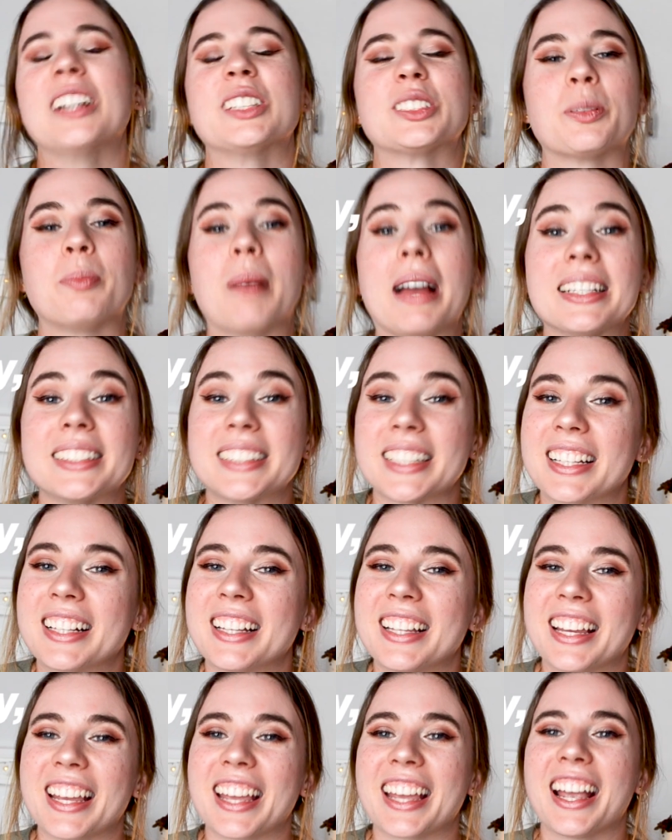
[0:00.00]
So
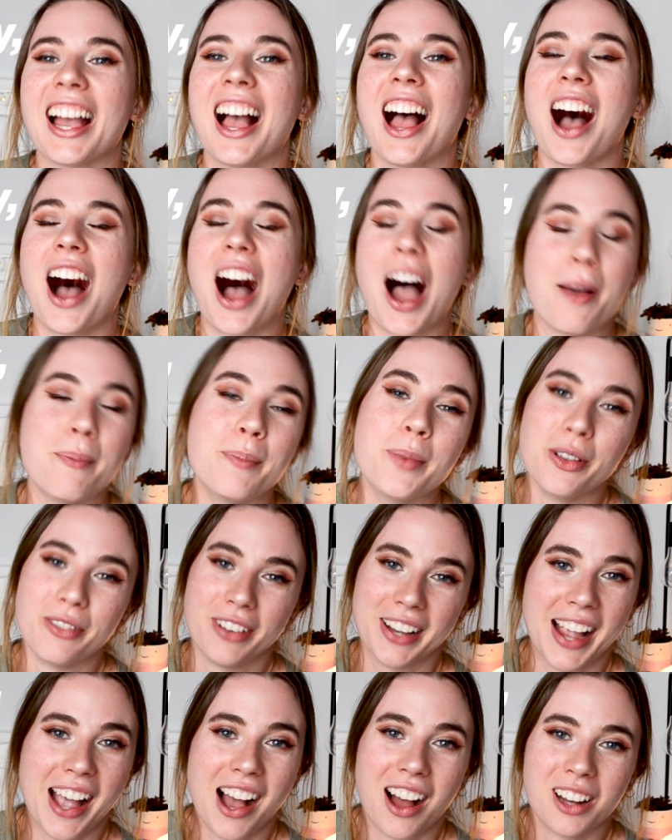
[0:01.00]
basically, I'm
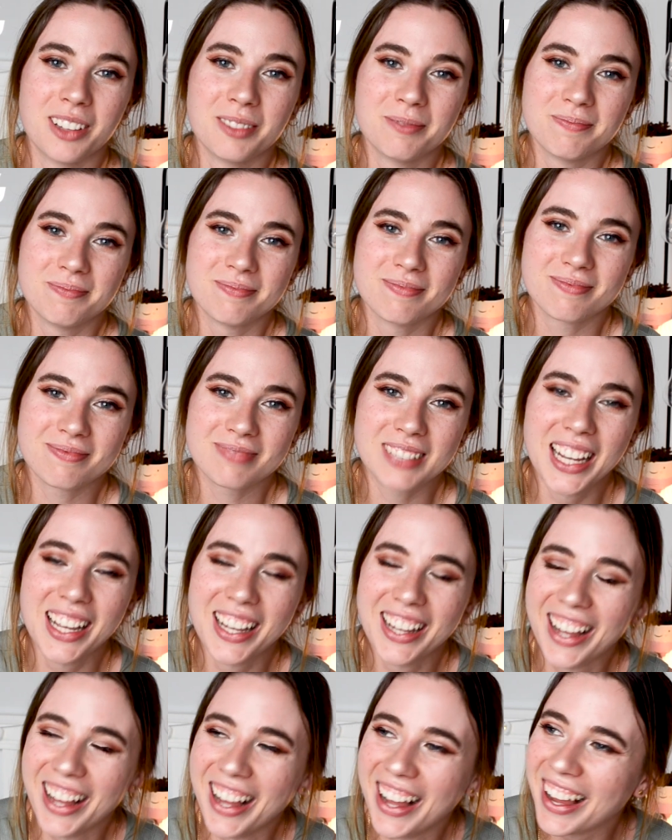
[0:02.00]
moving out.
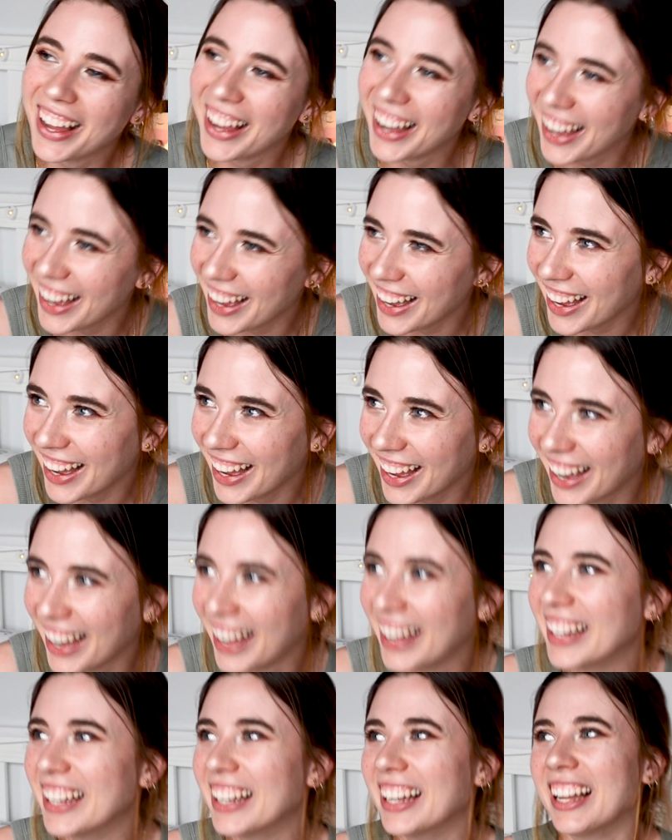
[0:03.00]

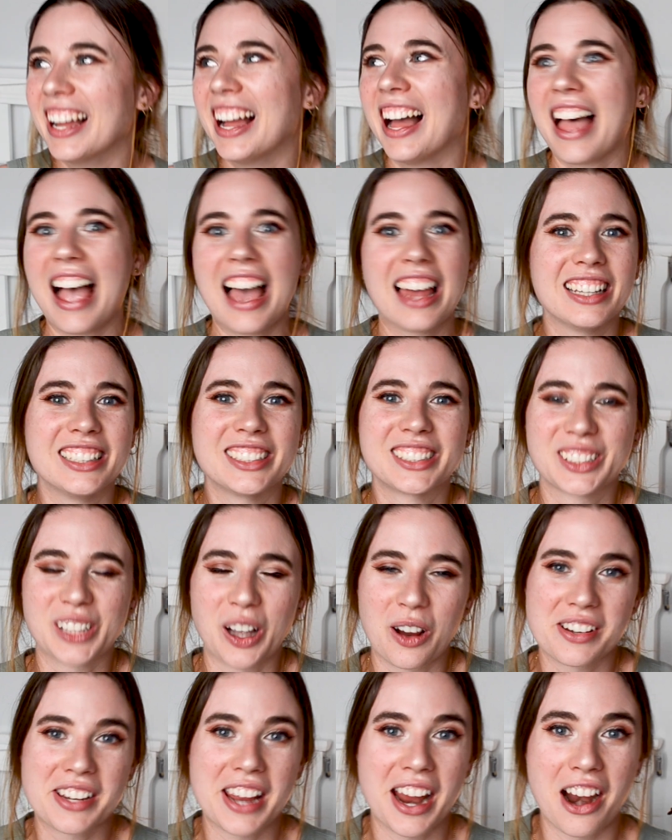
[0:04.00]
That is
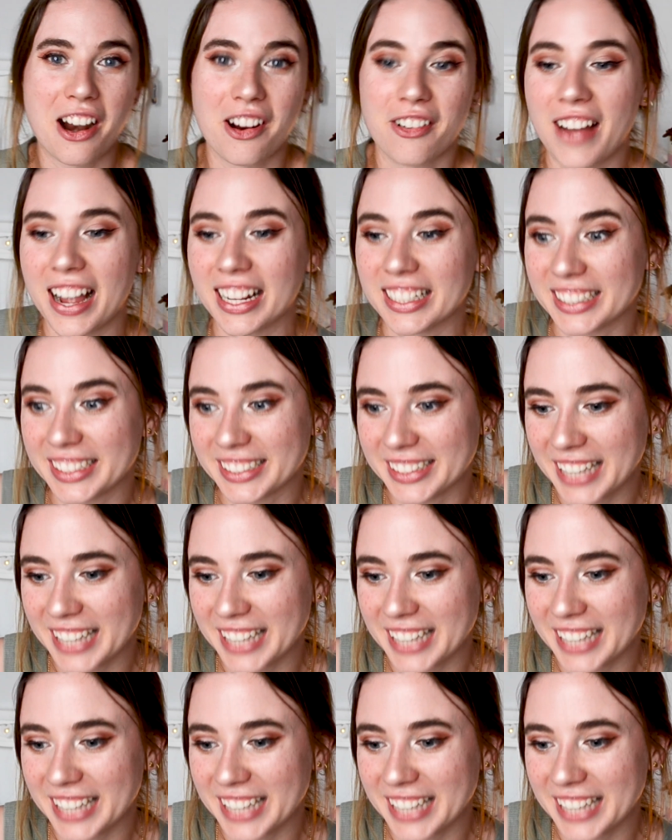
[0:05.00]
so terrifying to